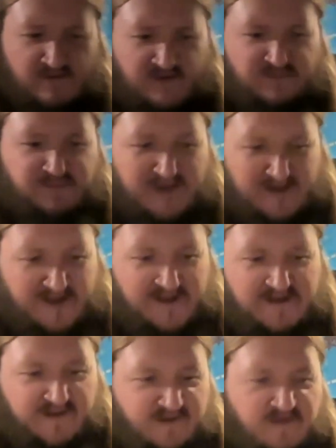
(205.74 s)
When I
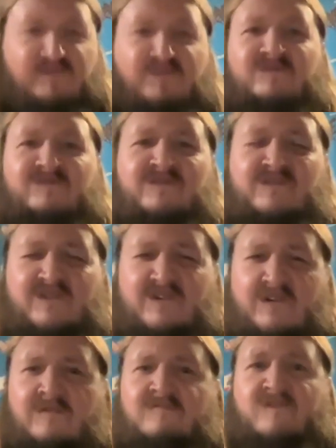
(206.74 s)
played it on my
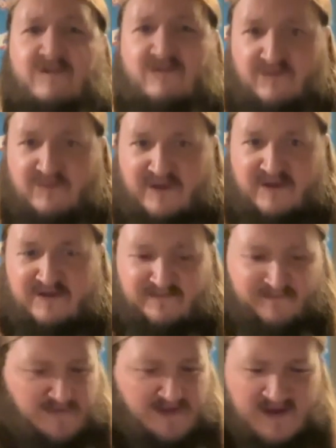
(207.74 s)
record player,
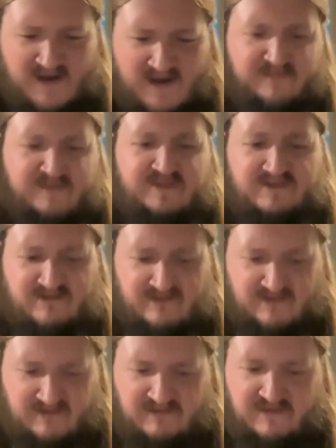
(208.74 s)

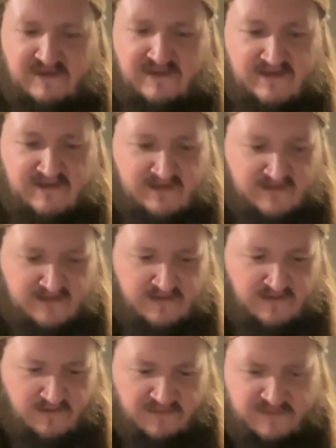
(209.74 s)
absolutely
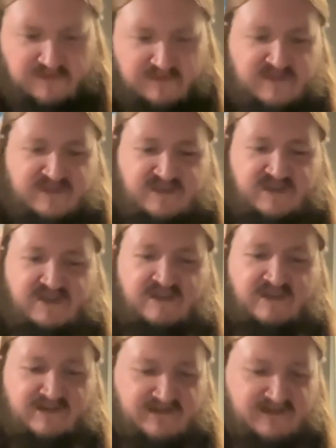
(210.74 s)
awesome to
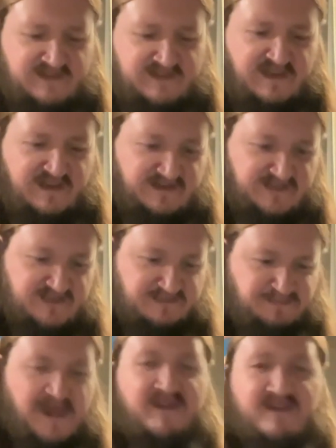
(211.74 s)
see. Just seeing it
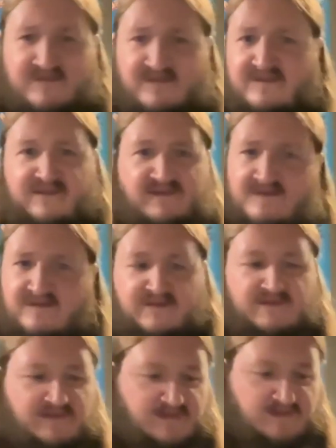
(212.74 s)
spin,
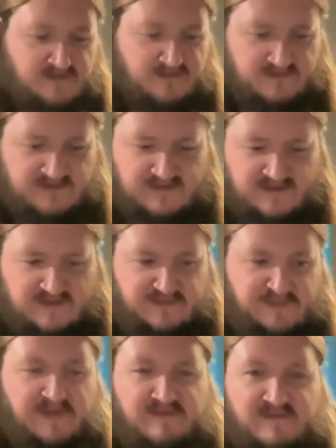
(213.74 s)
seeing it
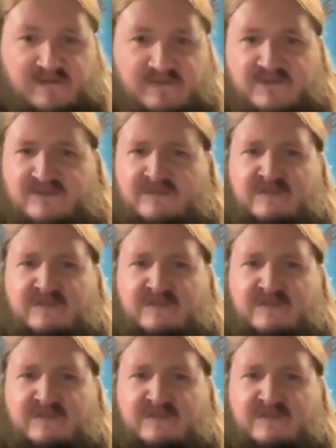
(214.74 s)
spin around.